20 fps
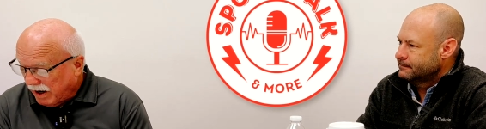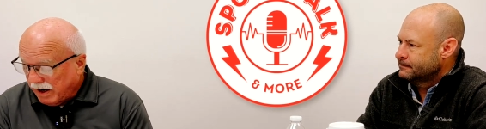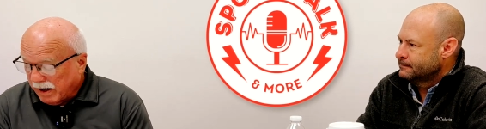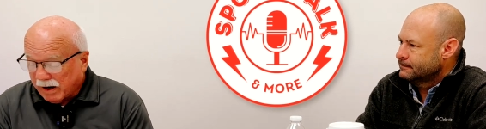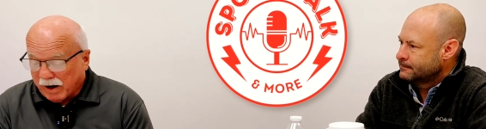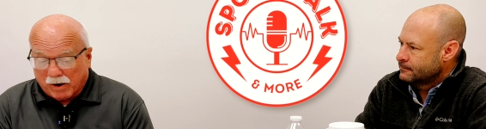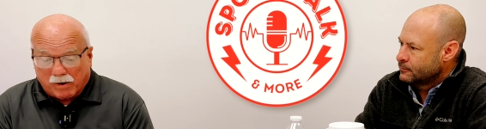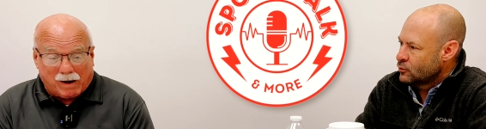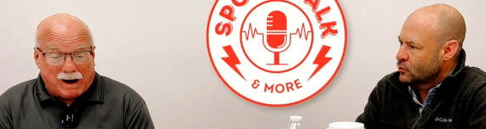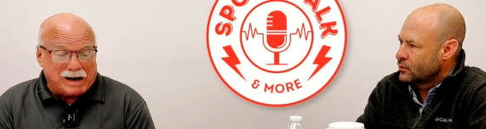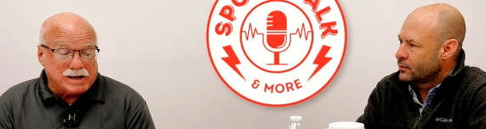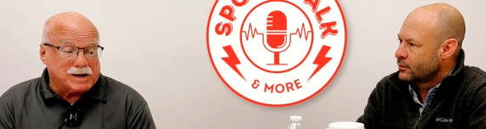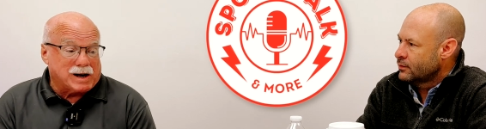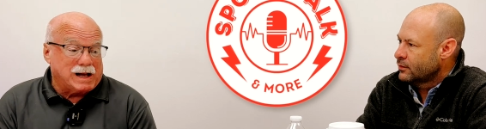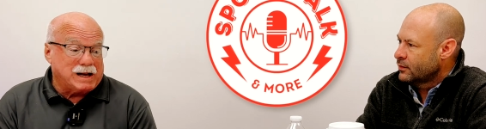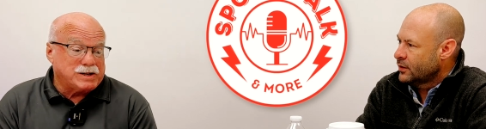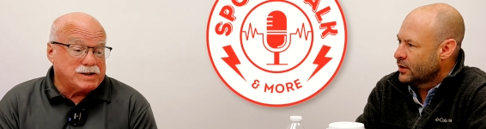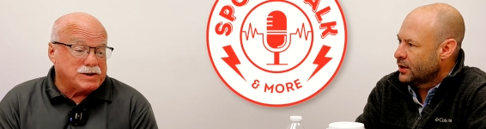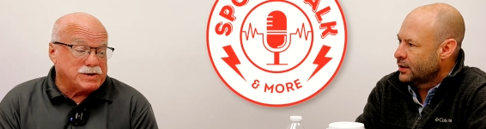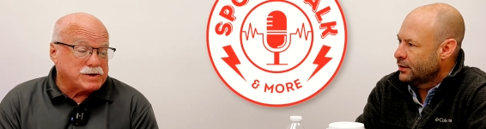
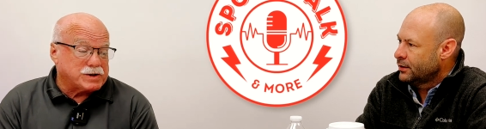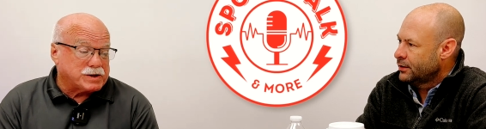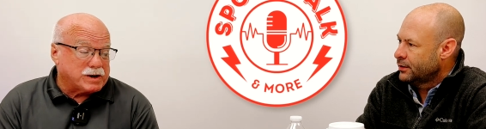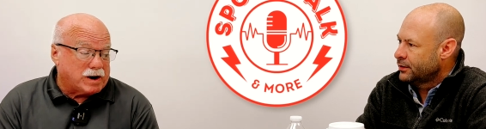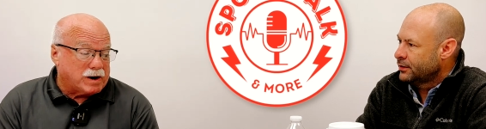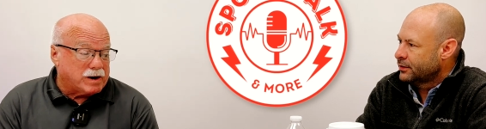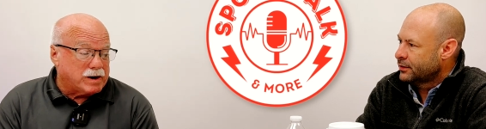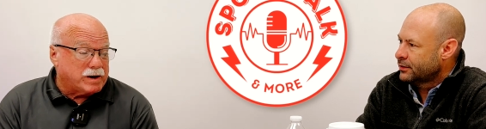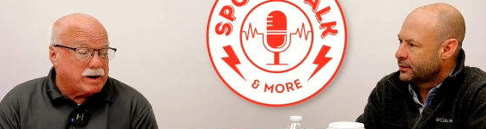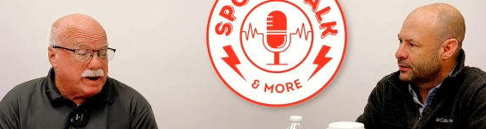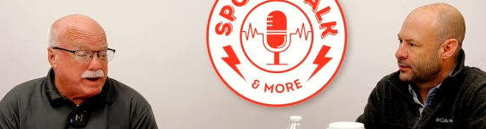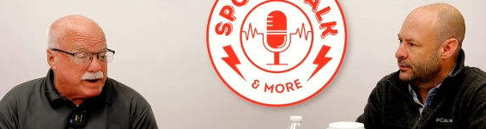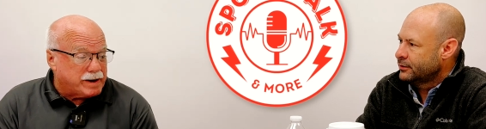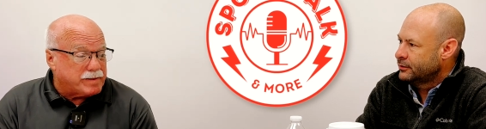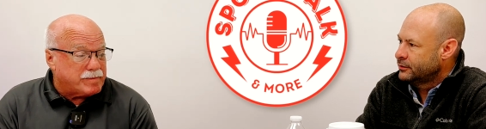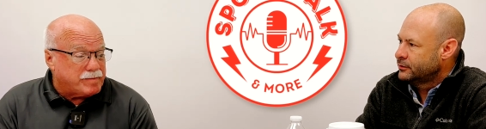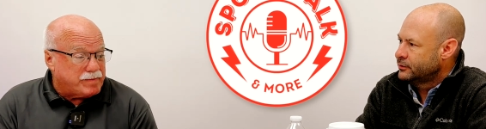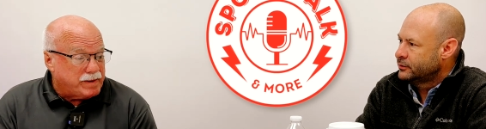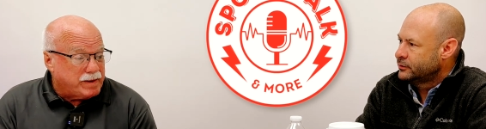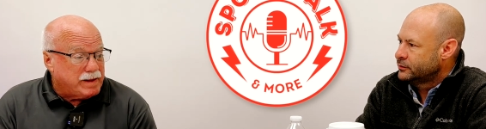Speaker 1: congratulations to her. And
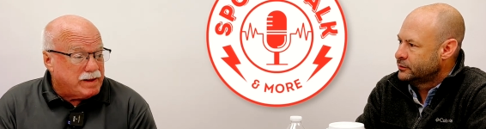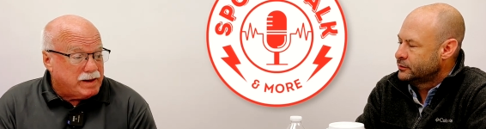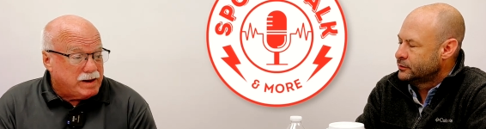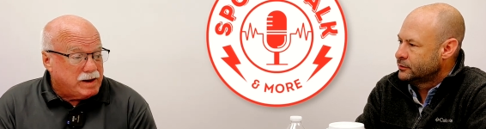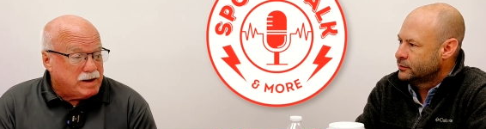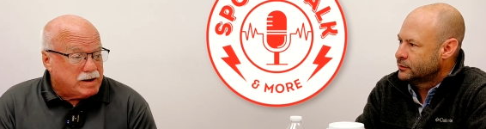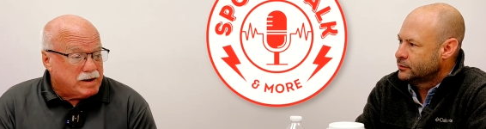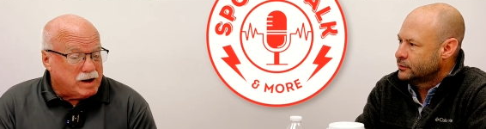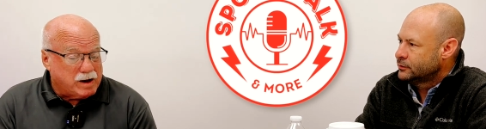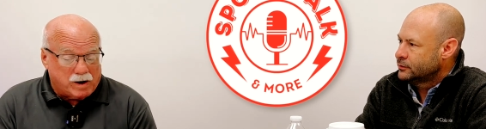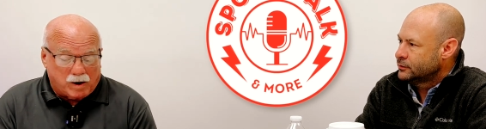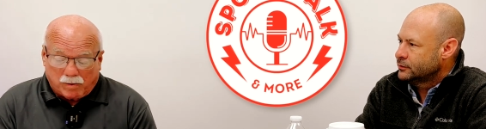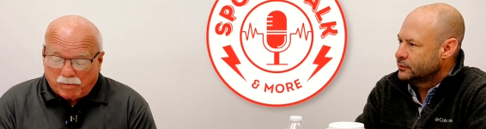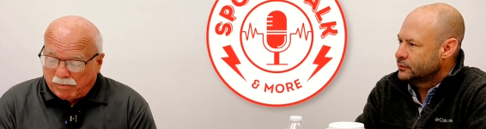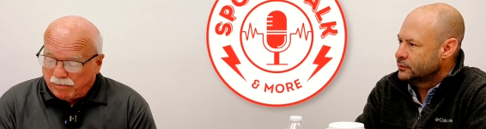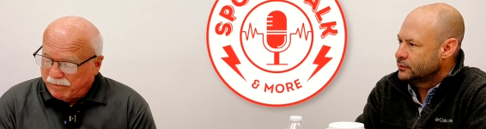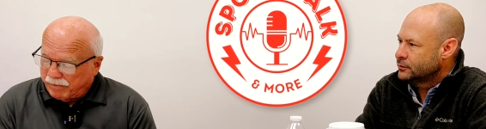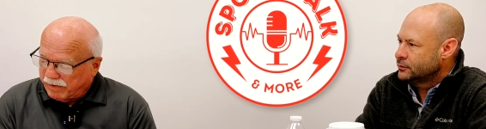you know,